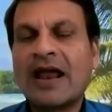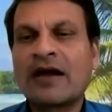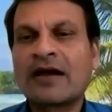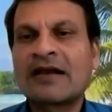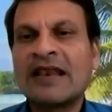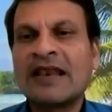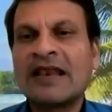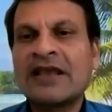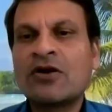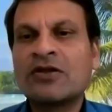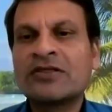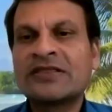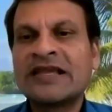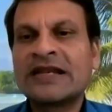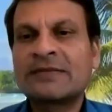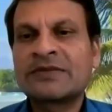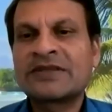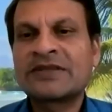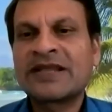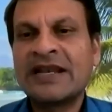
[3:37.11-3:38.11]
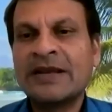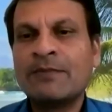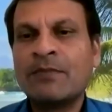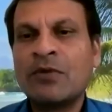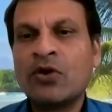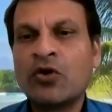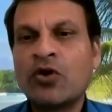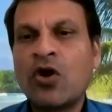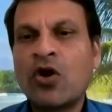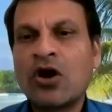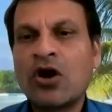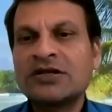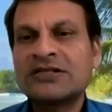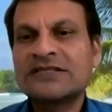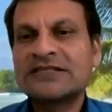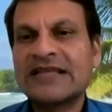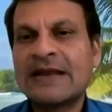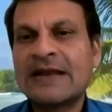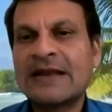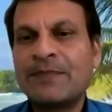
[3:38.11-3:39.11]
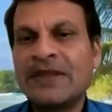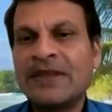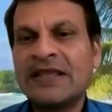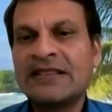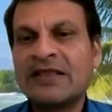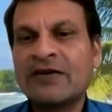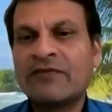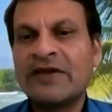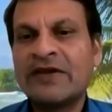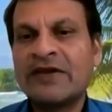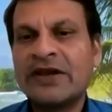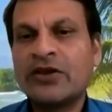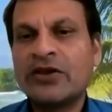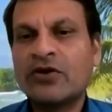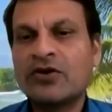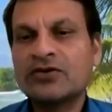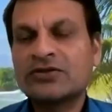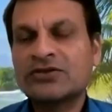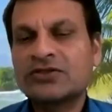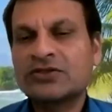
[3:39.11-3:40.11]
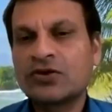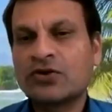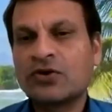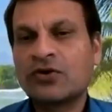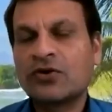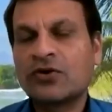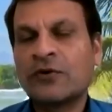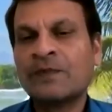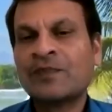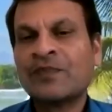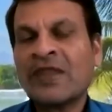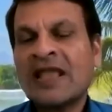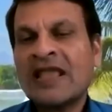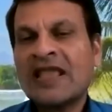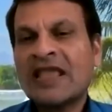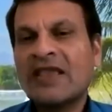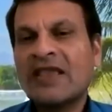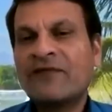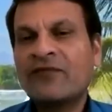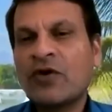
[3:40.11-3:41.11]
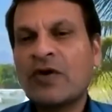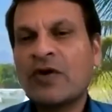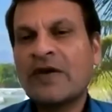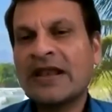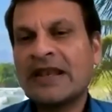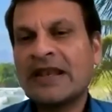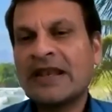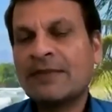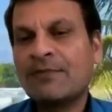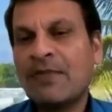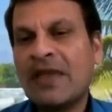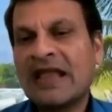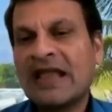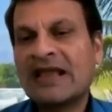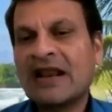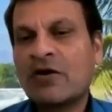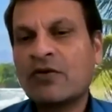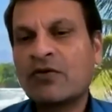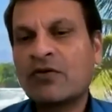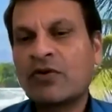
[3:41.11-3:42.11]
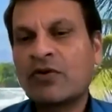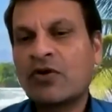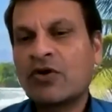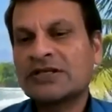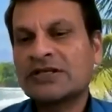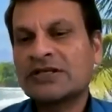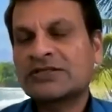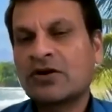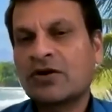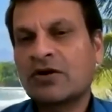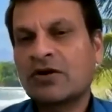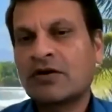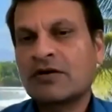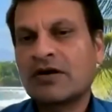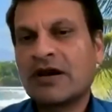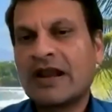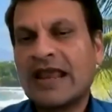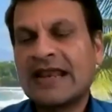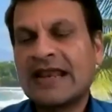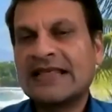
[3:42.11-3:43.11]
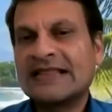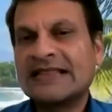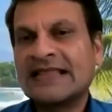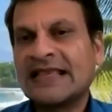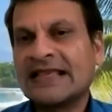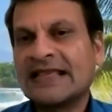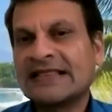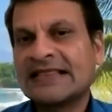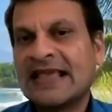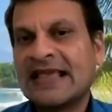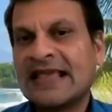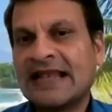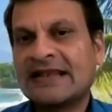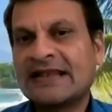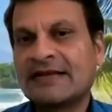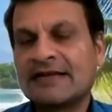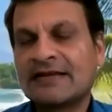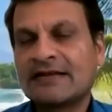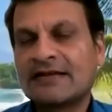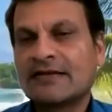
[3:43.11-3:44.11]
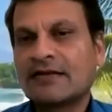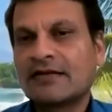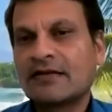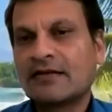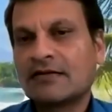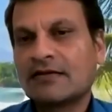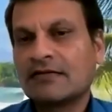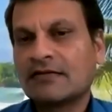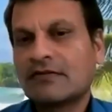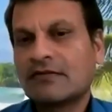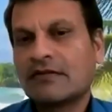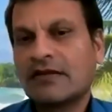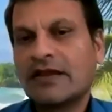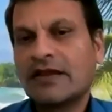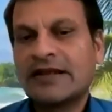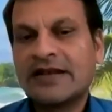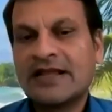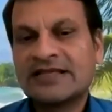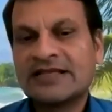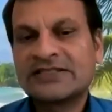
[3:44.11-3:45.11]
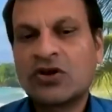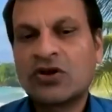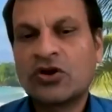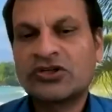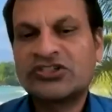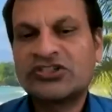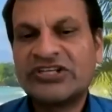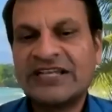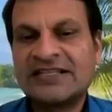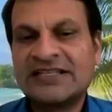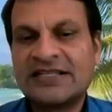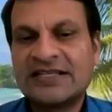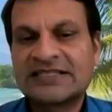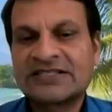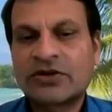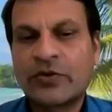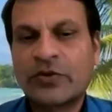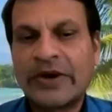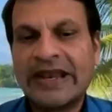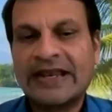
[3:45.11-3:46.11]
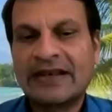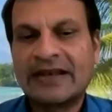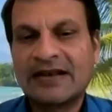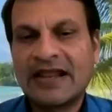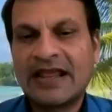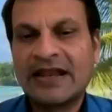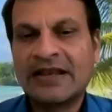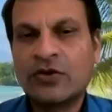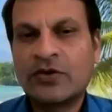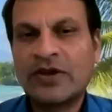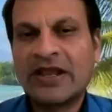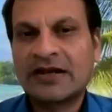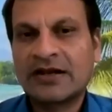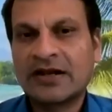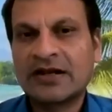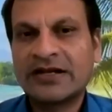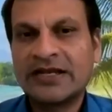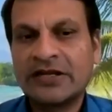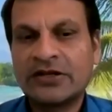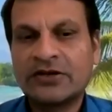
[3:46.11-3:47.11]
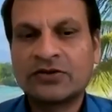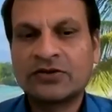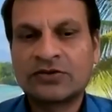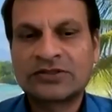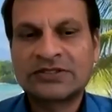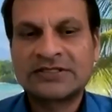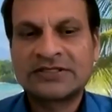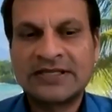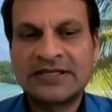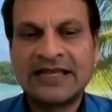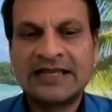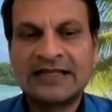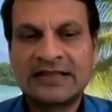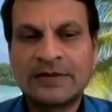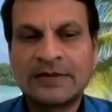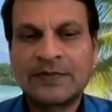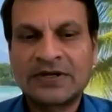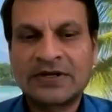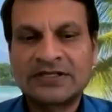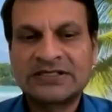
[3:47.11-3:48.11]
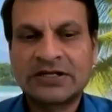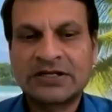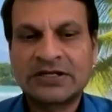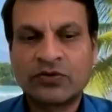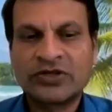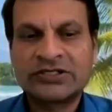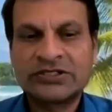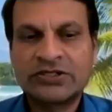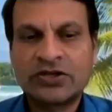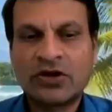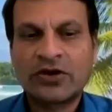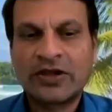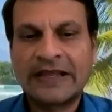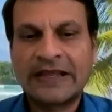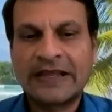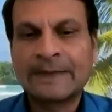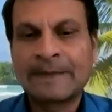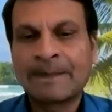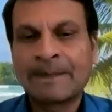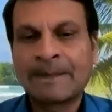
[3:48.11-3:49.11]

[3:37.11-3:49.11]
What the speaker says: Click on that 3 blue dots and pin the video. So if you have any background noise or anything, then it does not change the screen and you can continue seeing the person who is talking.